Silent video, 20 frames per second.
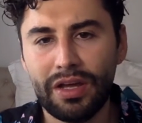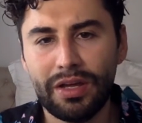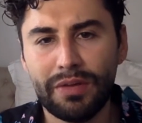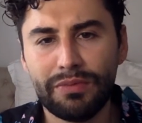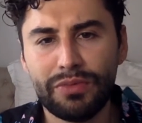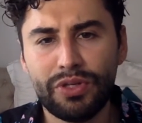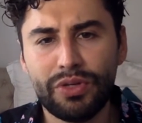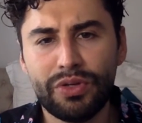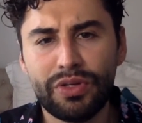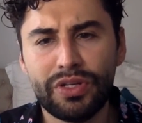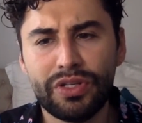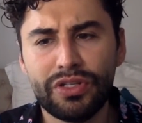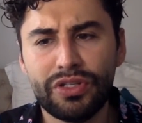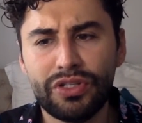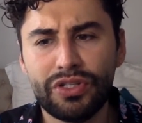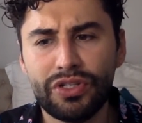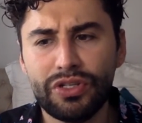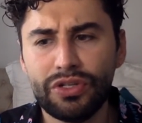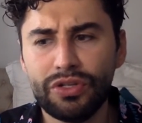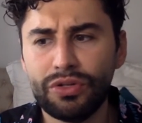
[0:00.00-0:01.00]
you can
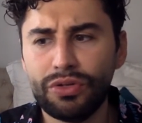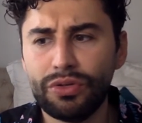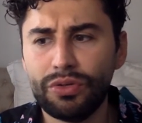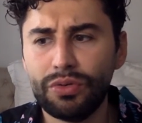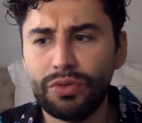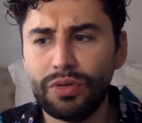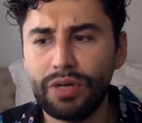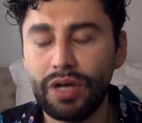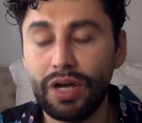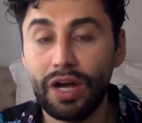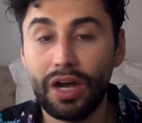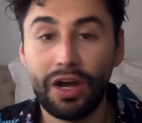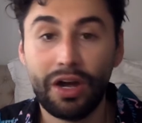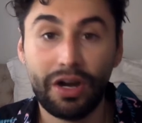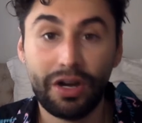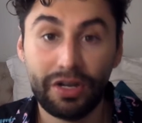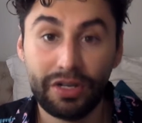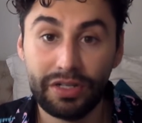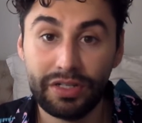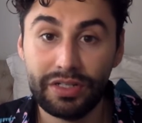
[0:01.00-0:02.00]
do a
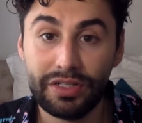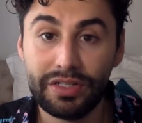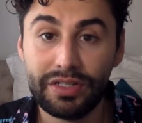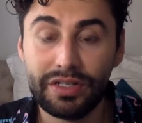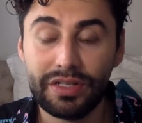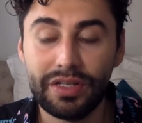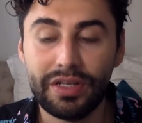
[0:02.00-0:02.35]
heart,